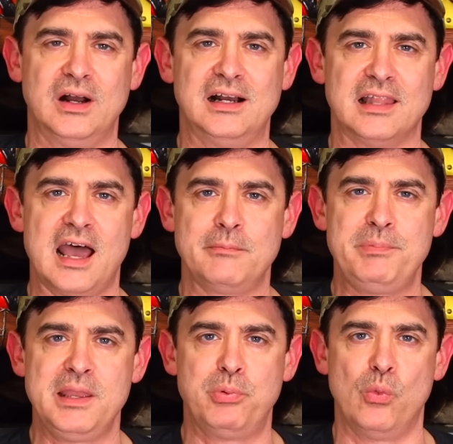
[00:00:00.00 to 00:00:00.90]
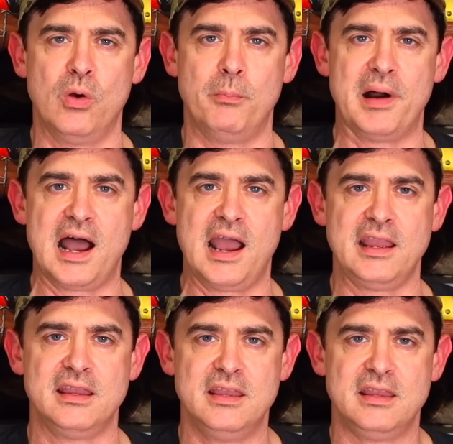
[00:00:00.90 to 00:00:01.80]
A lot of people will
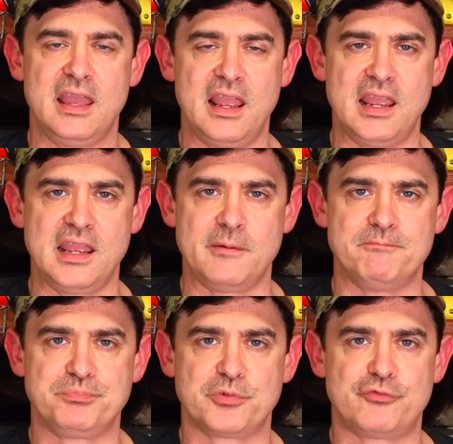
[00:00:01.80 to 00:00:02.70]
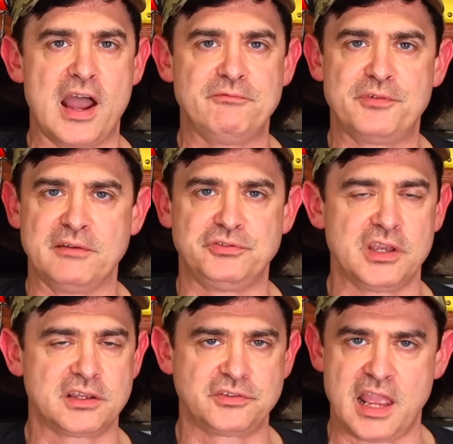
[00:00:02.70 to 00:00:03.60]
buy a
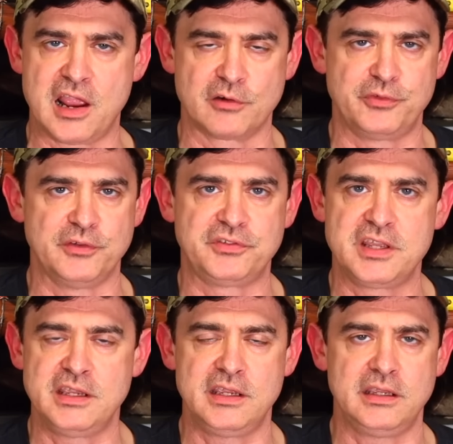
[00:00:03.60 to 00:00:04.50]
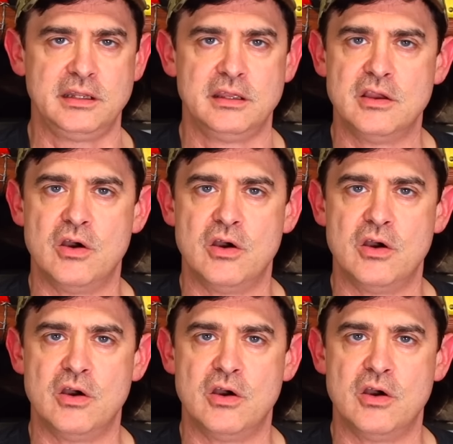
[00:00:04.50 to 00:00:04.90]
5.56 AR-15